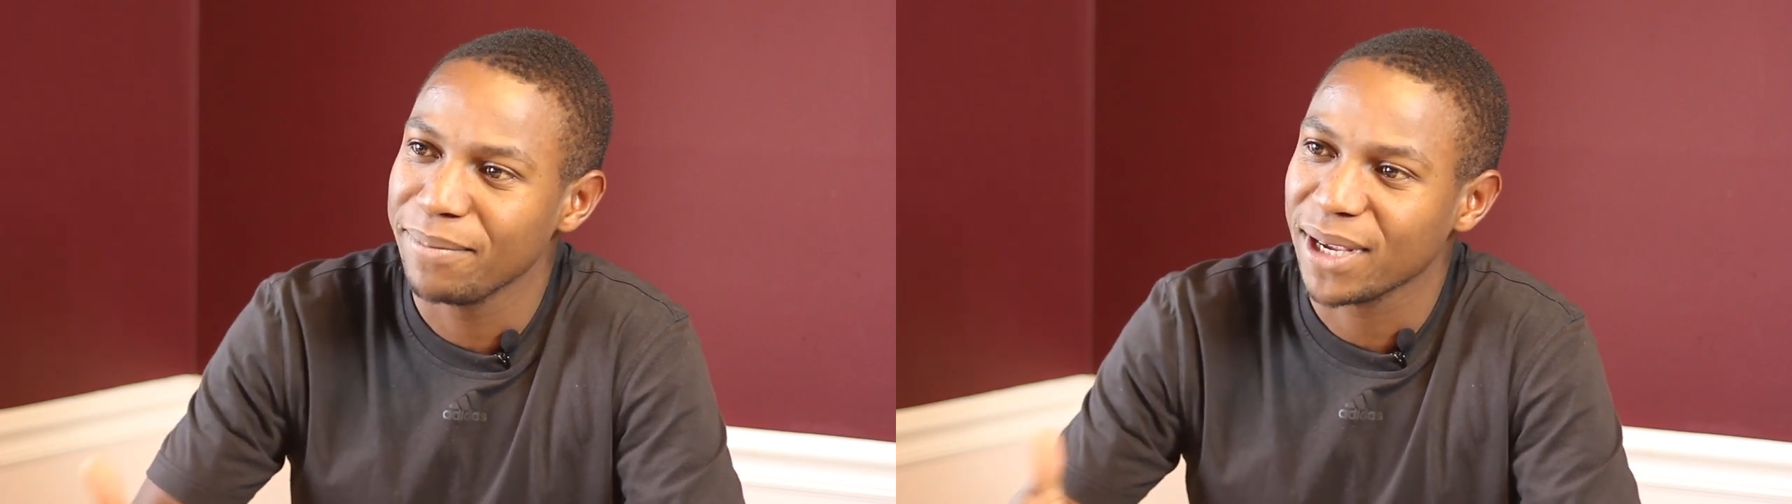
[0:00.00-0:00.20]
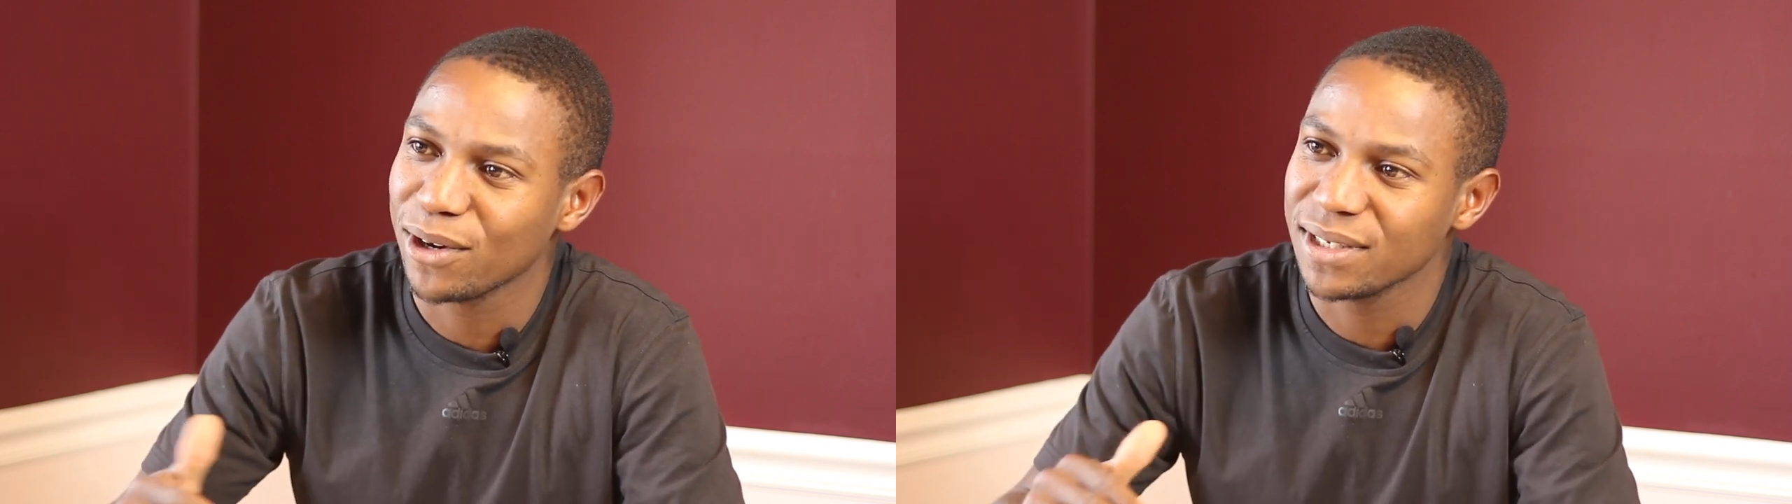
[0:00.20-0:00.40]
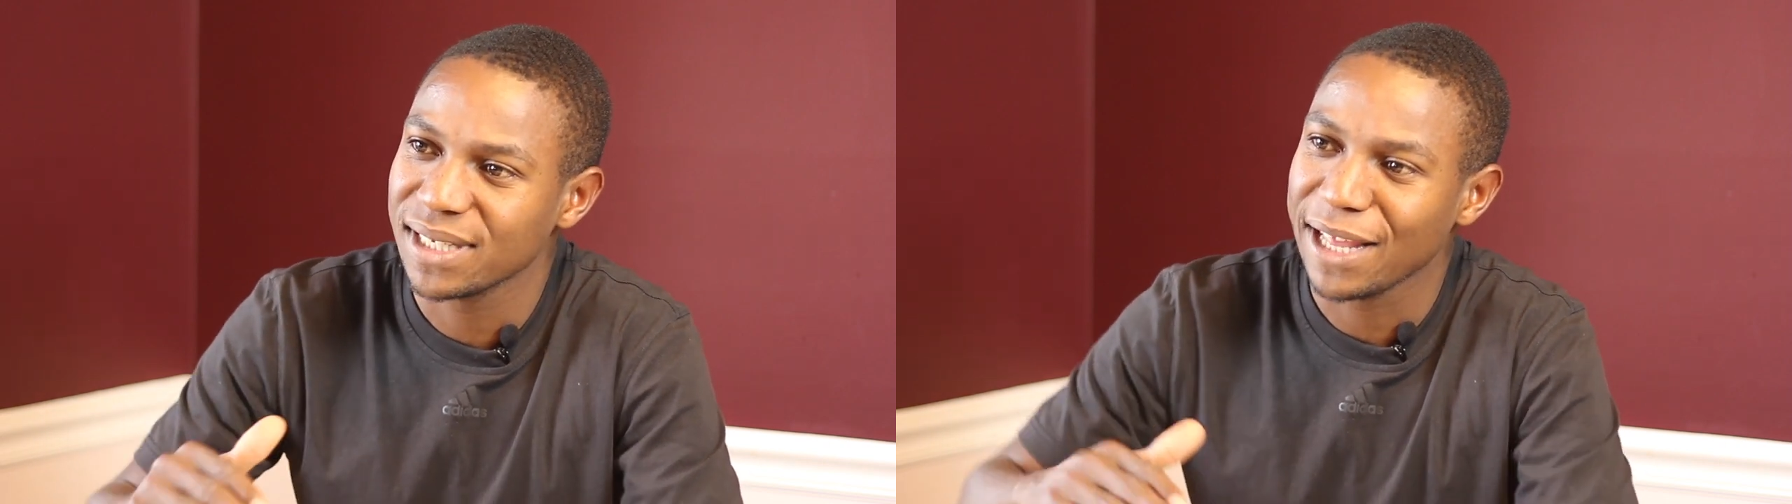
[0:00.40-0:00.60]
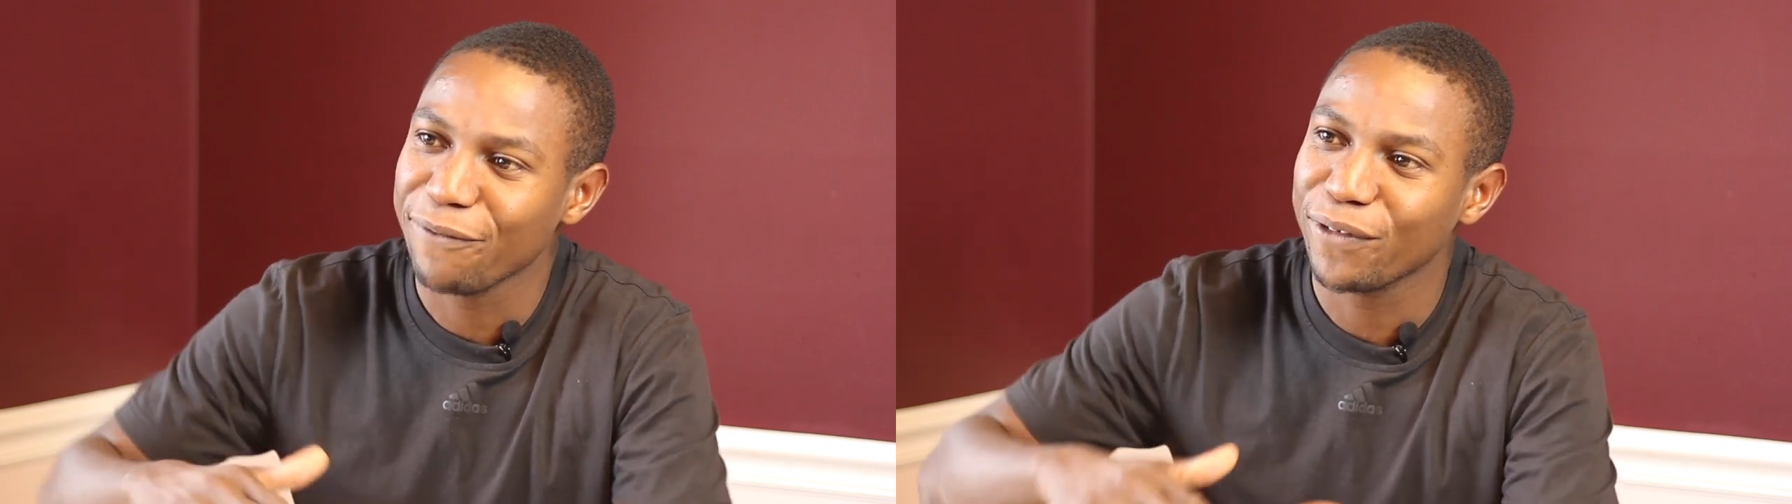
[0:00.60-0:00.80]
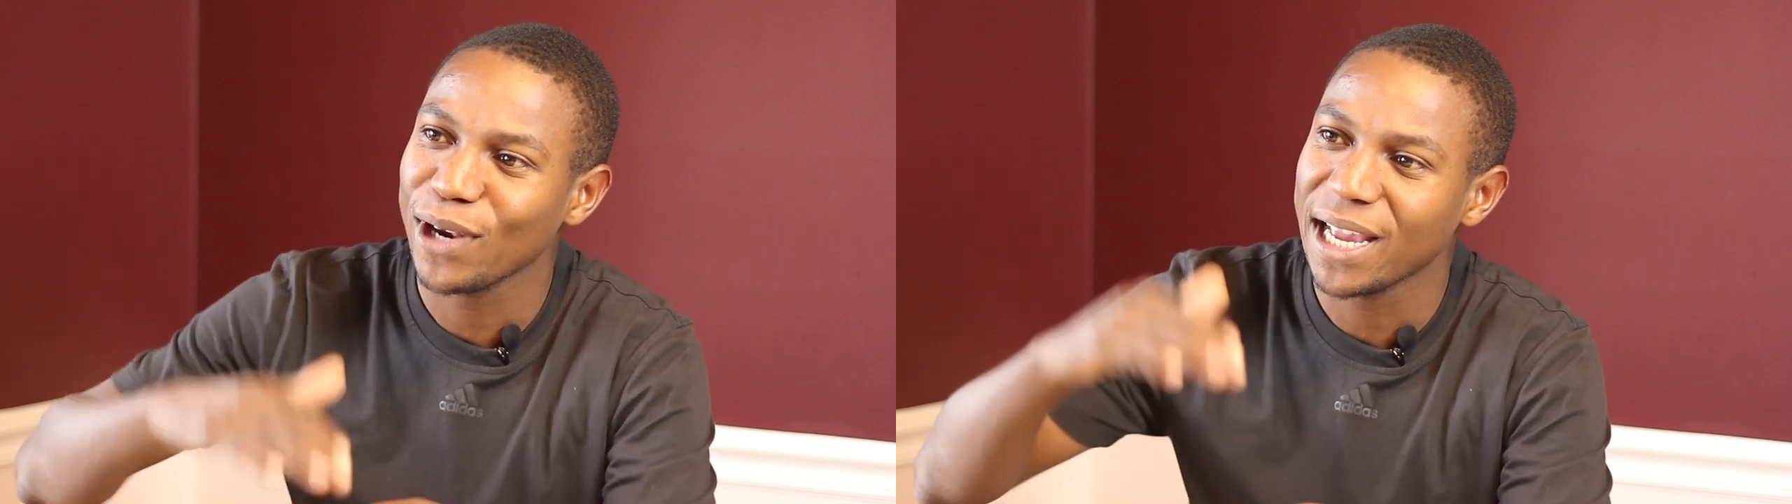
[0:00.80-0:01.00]
because they
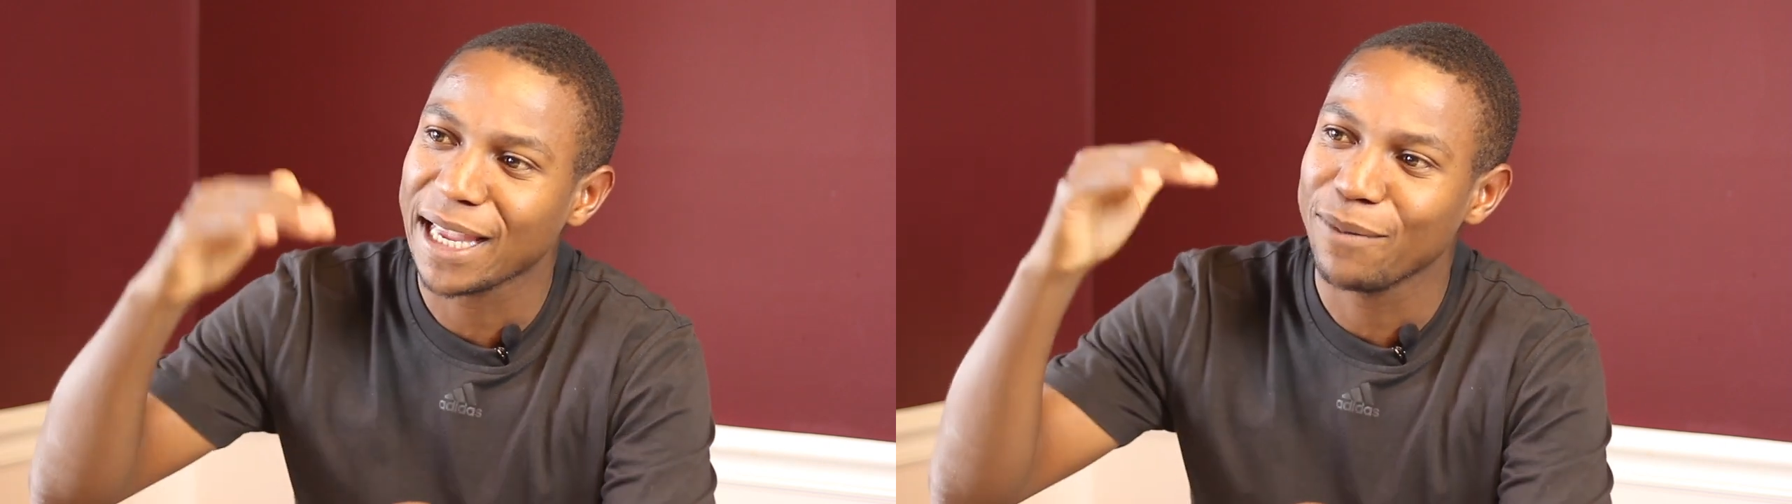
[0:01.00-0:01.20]
feel like